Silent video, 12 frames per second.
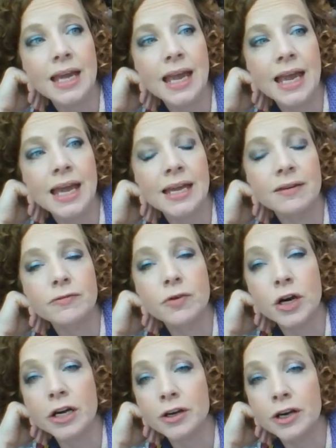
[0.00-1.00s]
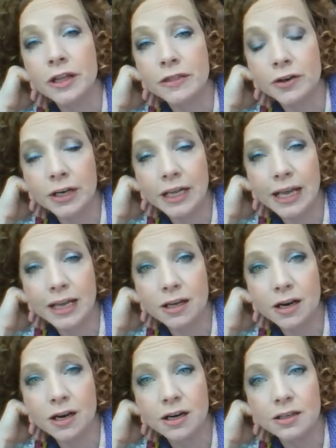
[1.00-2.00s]
and 438
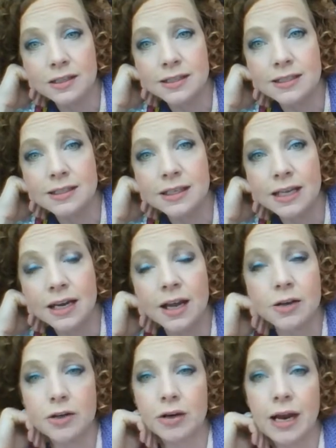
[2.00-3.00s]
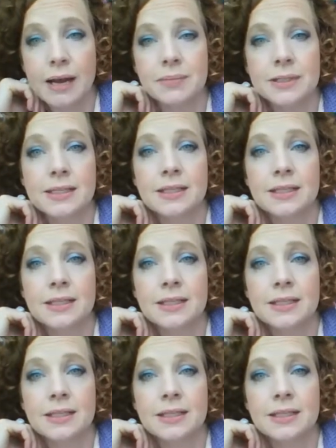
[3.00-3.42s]
yards in 100 grams.